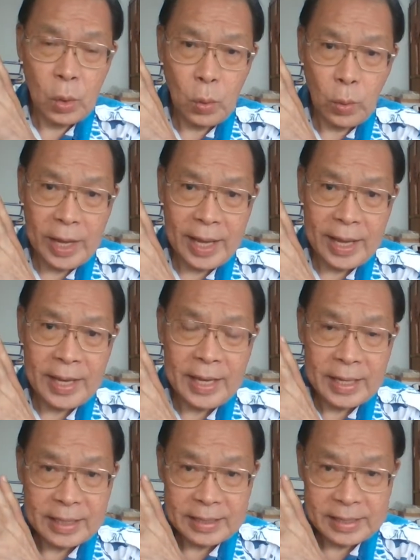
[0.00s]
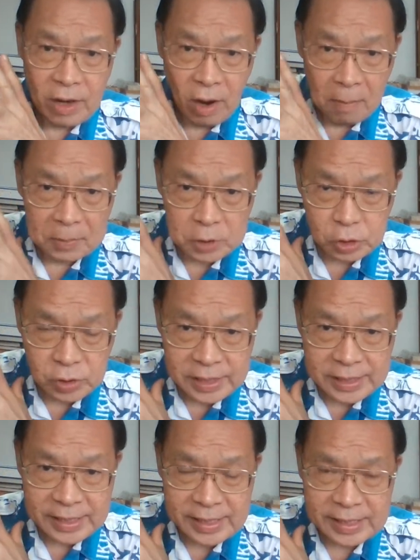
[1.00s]
where the
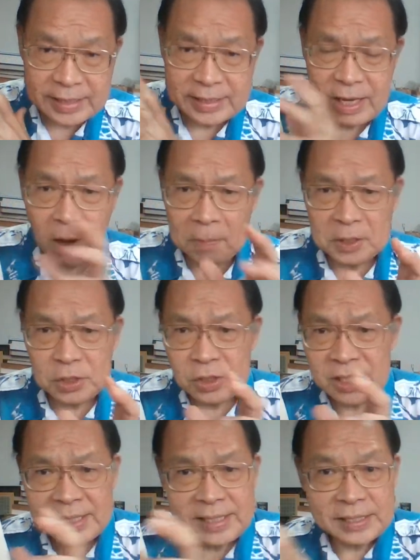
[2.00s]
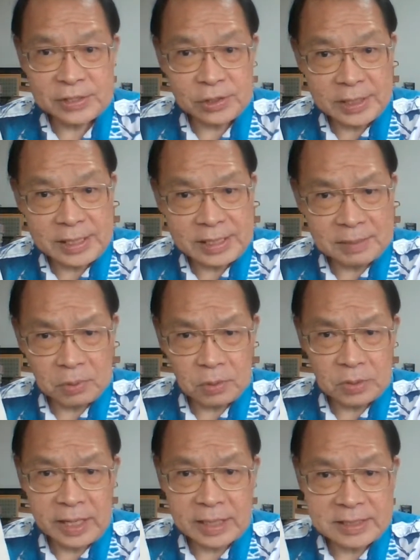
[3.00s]
opportunity is. The opportunity is not in the
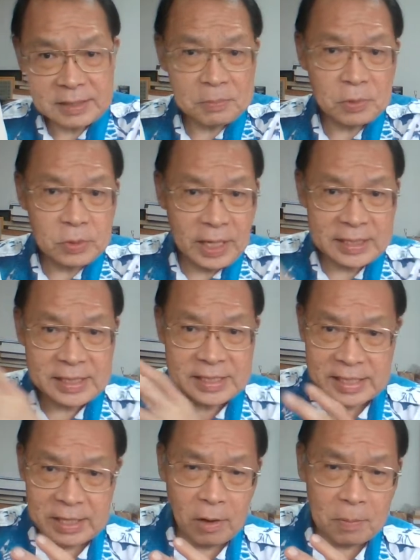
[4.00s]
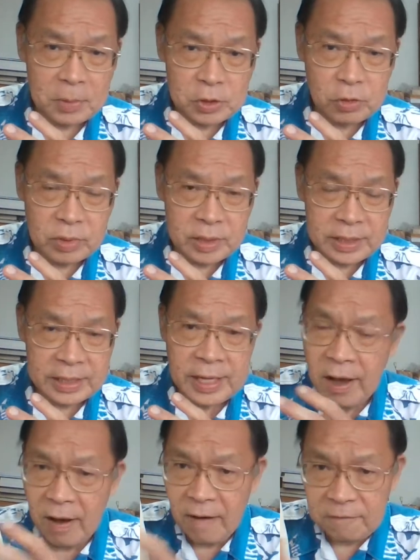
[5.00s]
products. The products is in the opportunity.
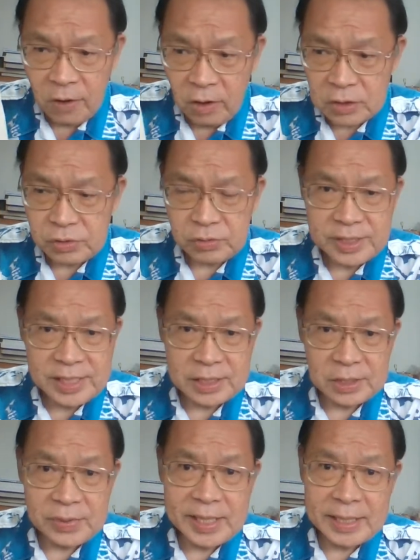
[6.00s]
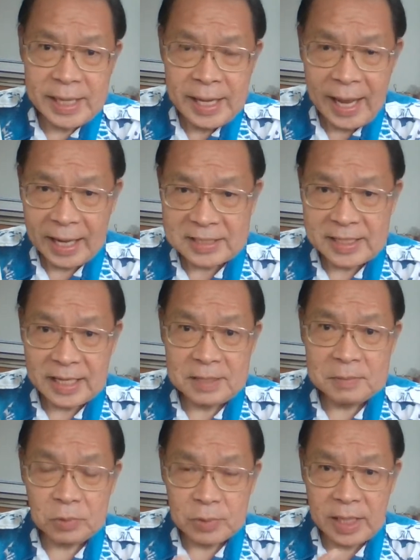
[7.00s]
Of course, you need great,
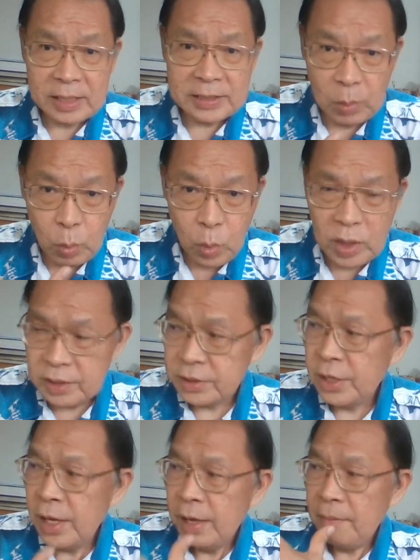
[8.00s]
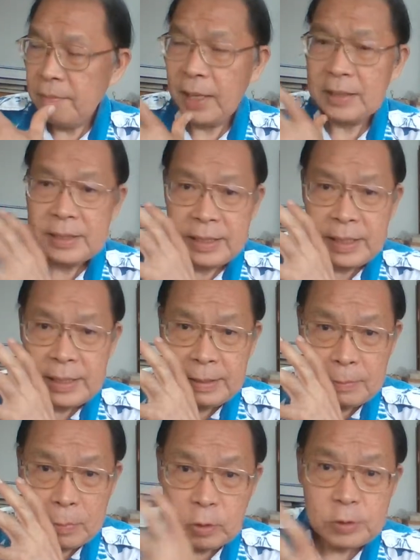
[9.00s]
exciting products that works, but
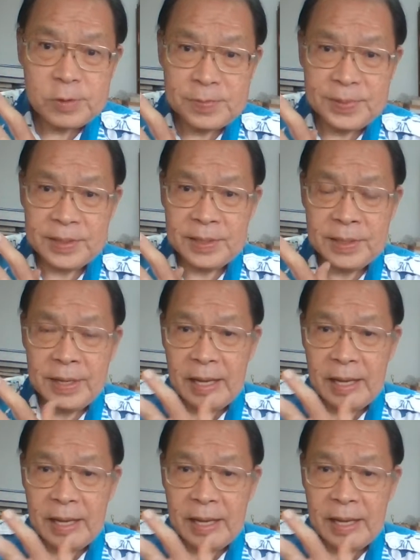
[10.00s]
most people,